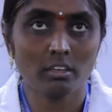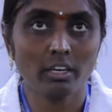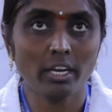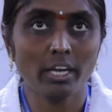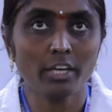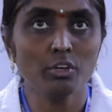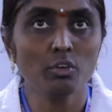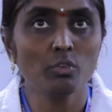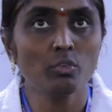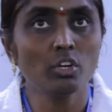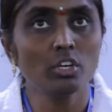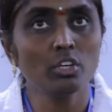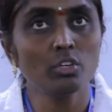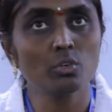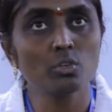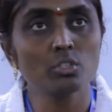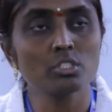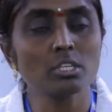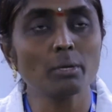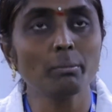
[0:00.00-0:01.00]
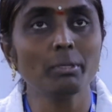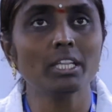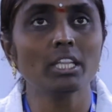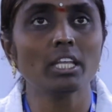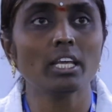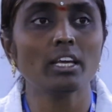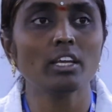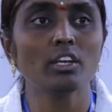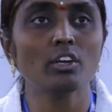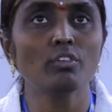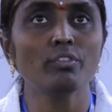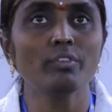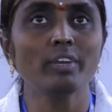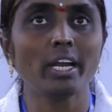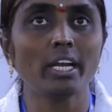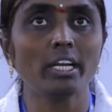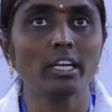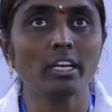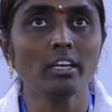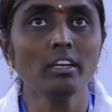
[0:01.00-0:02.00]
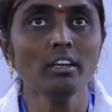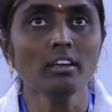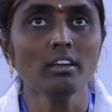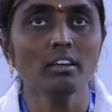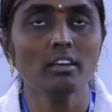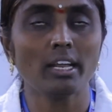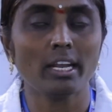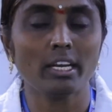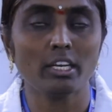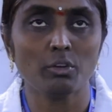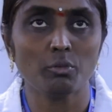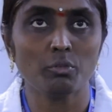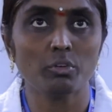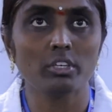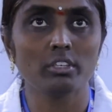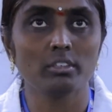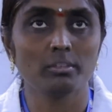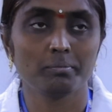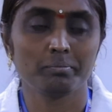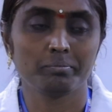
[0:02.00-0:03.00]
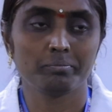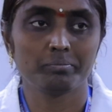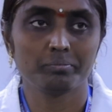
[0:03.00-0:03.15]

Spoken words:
Guido von Rossum in the year of 1991.